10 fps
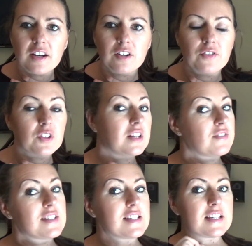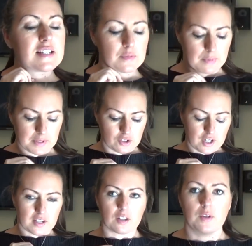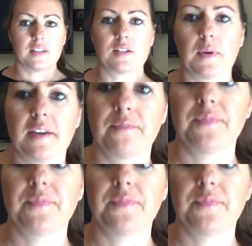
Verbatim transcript: I don't know if you can even see it. Maybe I'll try to go in this way.